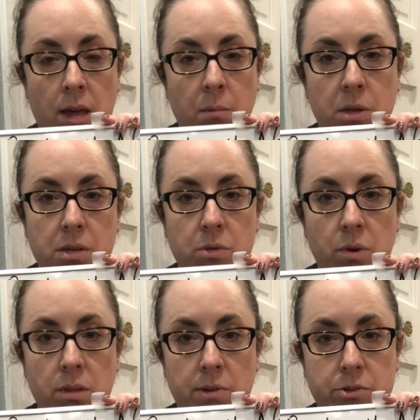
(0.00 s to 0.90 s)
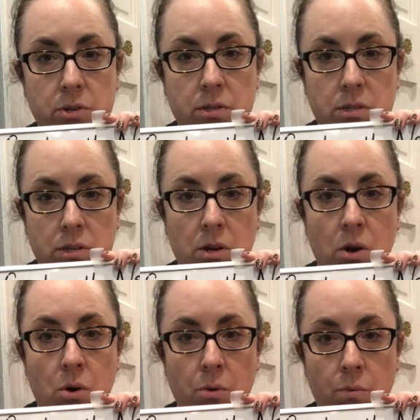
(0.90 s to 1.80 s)
but this rhythm is just
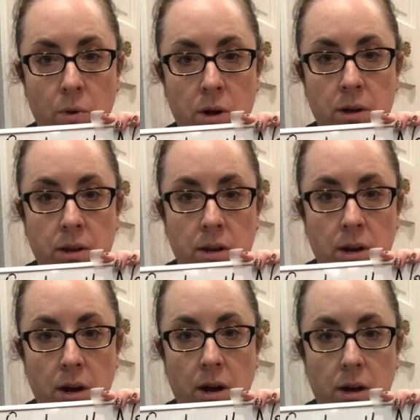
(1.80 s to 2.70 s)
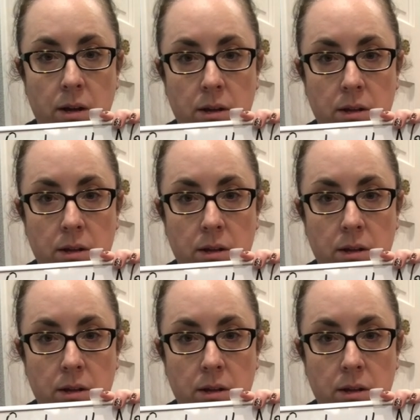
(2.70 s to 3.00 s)
1 1